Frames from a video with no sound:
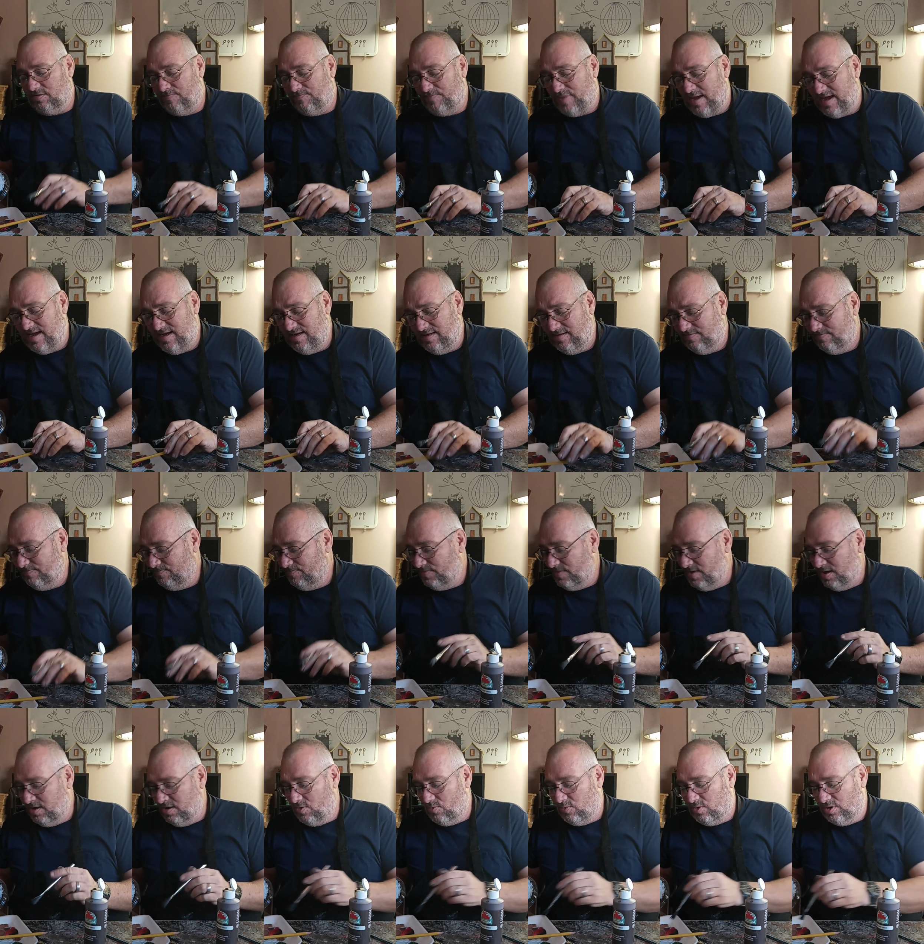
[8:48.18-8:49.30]
paint,
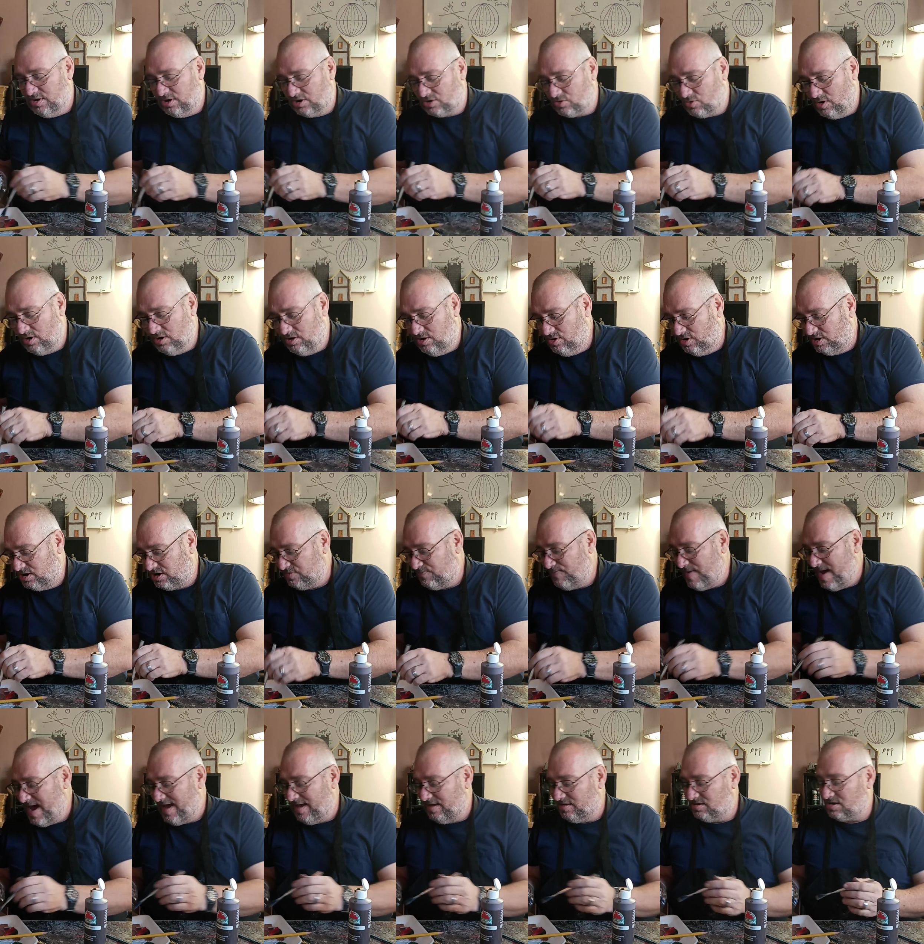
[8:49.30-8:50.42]
we're just going to do a
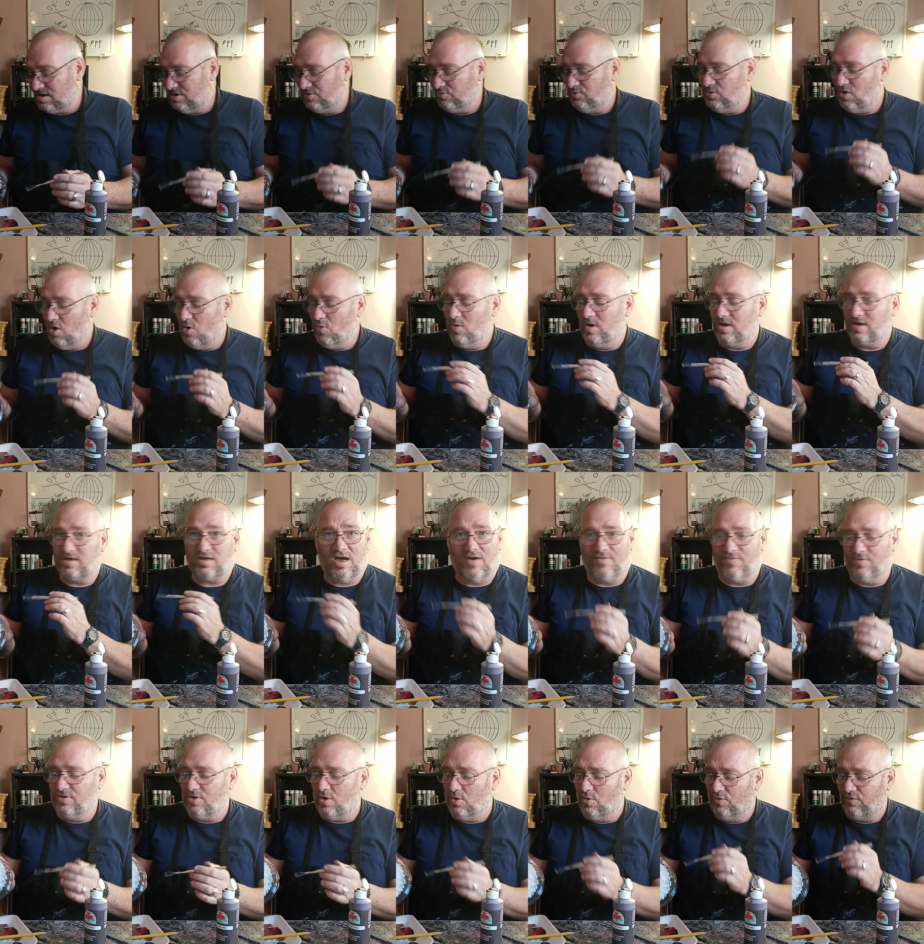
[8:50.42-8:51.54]
spatch because we don't want to
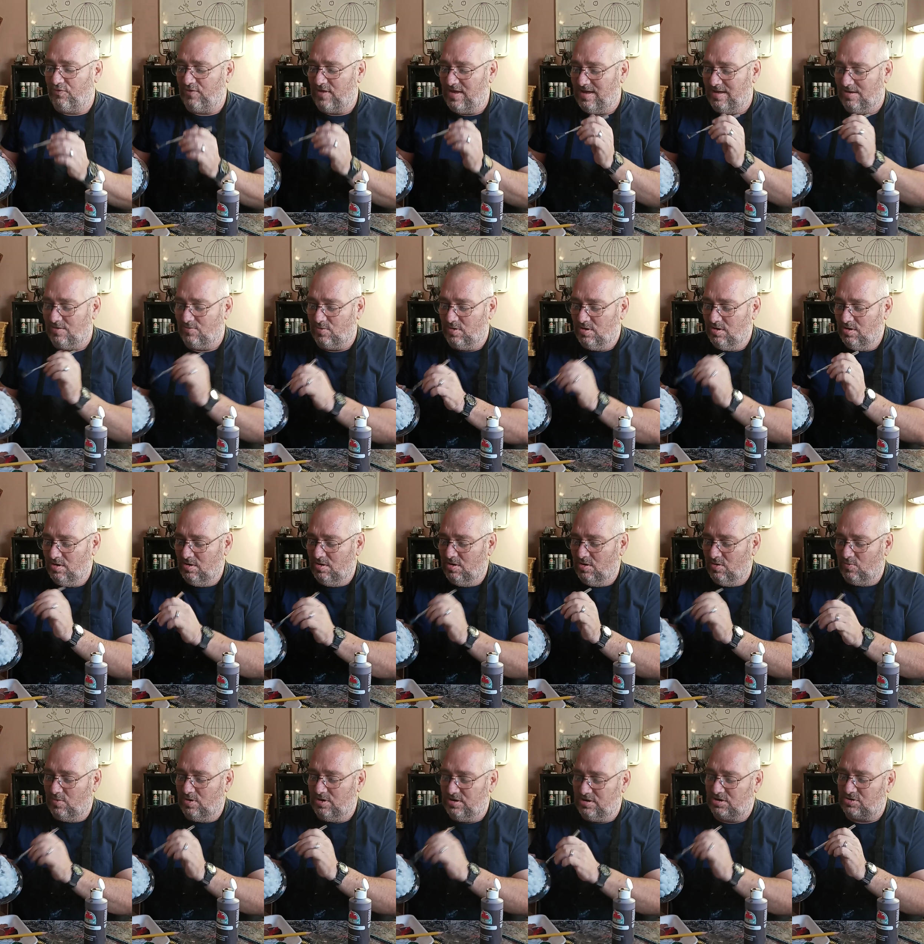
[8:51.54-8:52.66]
cover the whole thing.
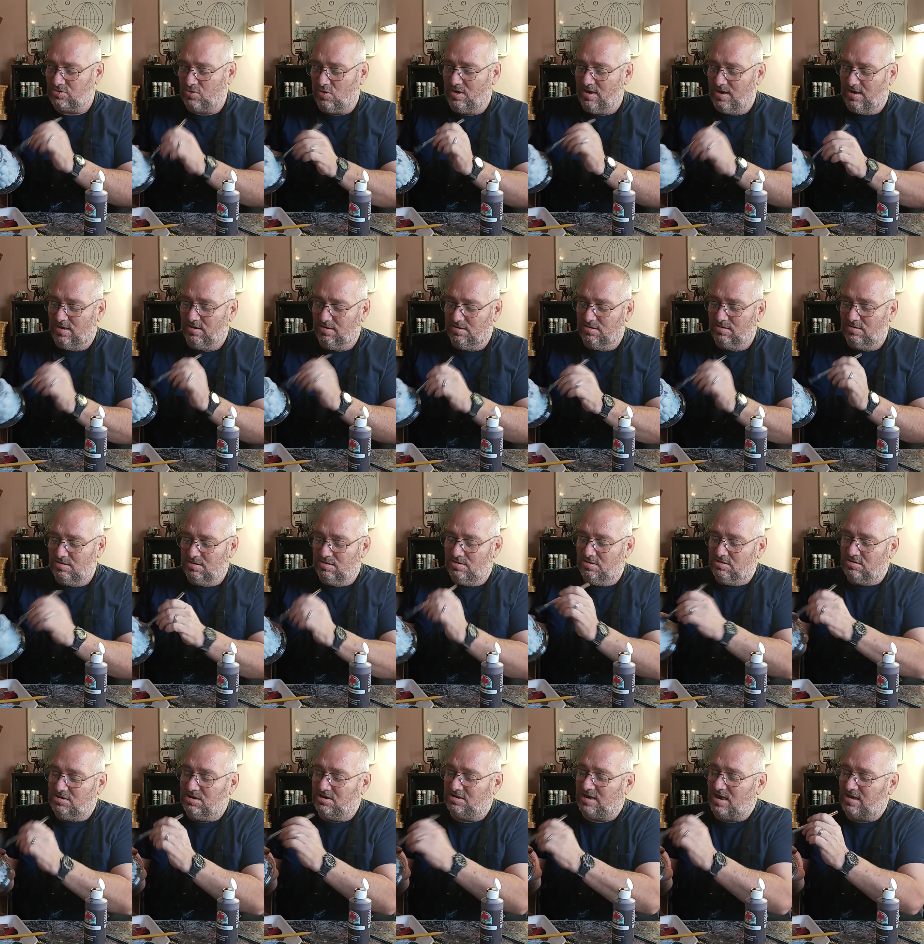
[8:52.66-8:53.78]
We're just going to,
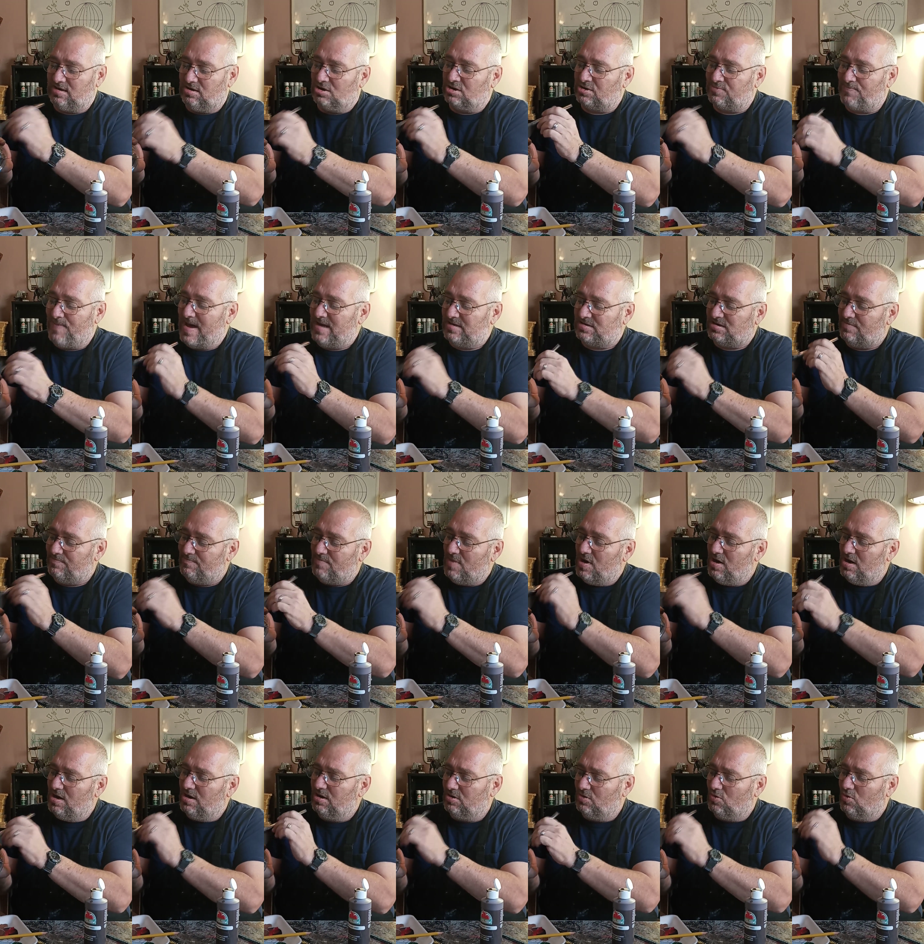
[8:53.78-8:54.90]
just like you're spatching
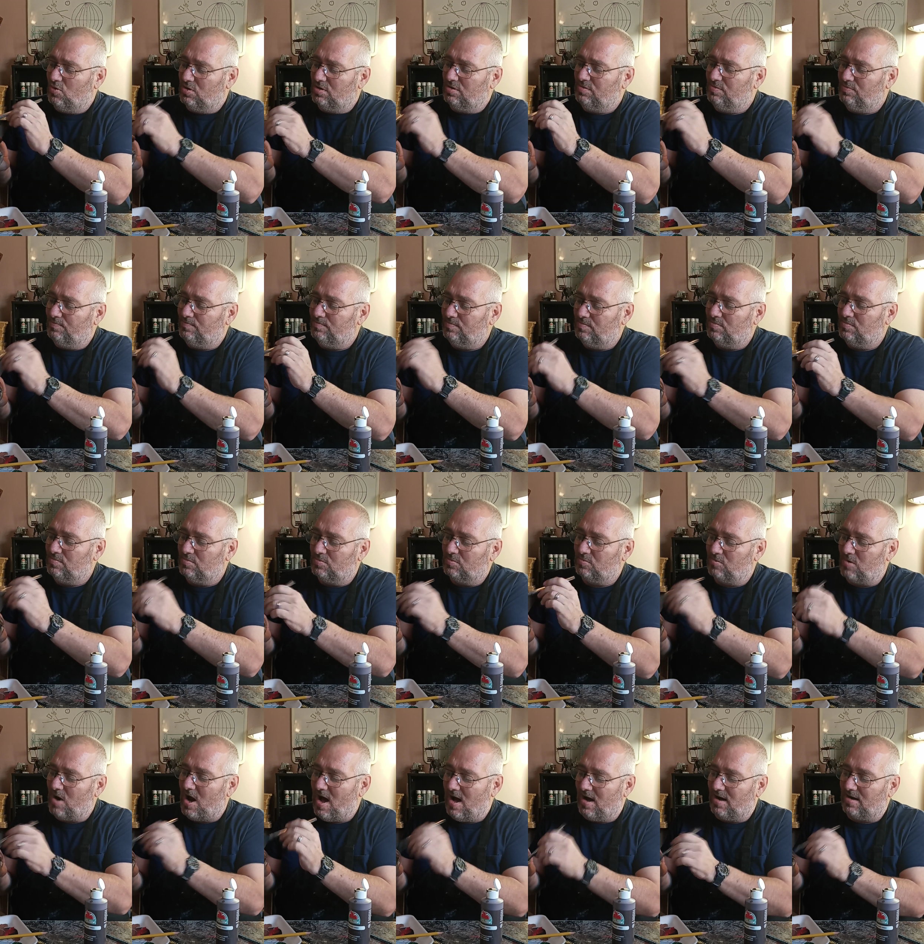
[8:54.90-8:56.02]
mud on
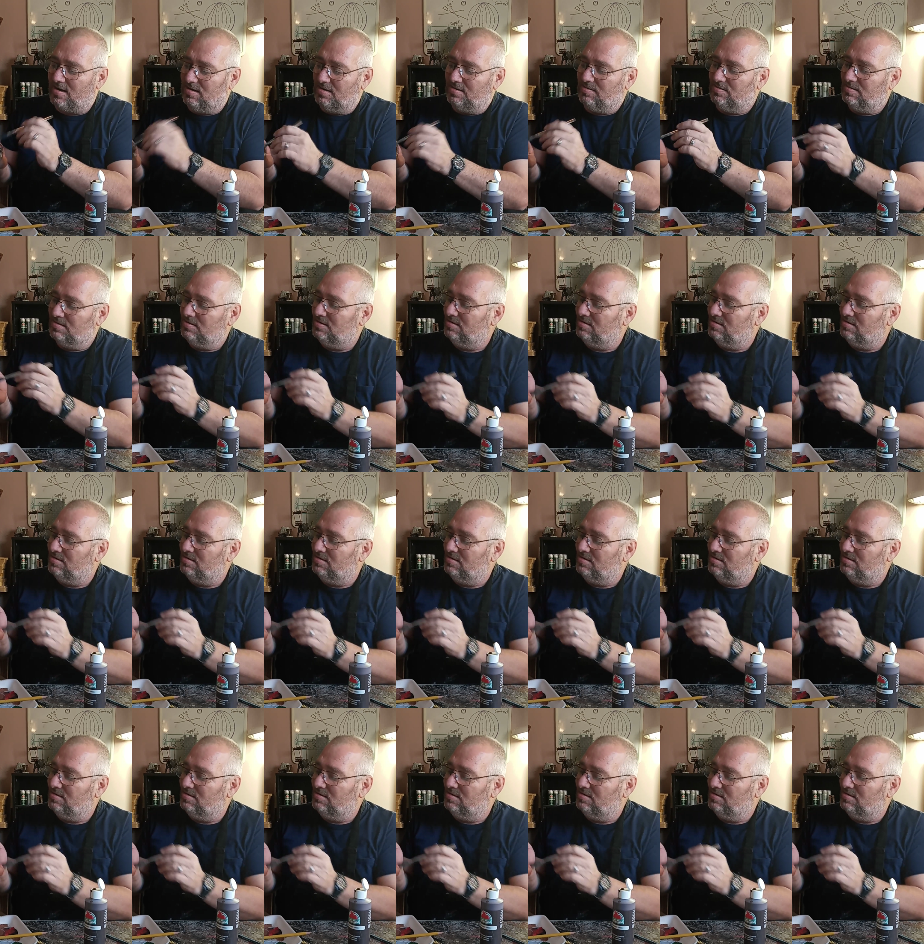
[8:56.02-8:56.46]
rock.